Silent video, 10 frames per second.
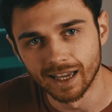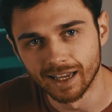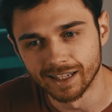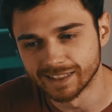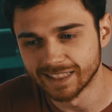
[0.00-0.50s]

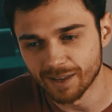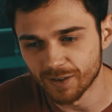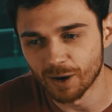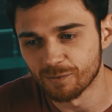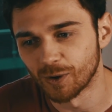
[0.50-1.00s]
uh,
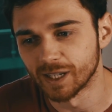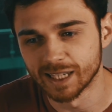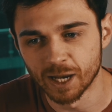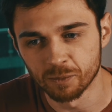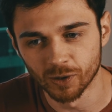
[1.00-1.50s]
saving up for a
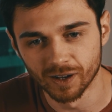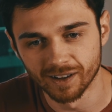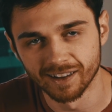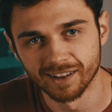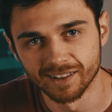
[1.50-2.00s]

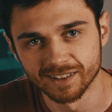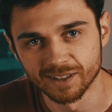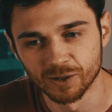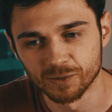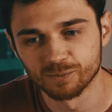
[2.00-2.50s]
camera and,
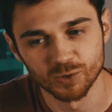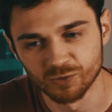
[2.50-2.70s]
you know,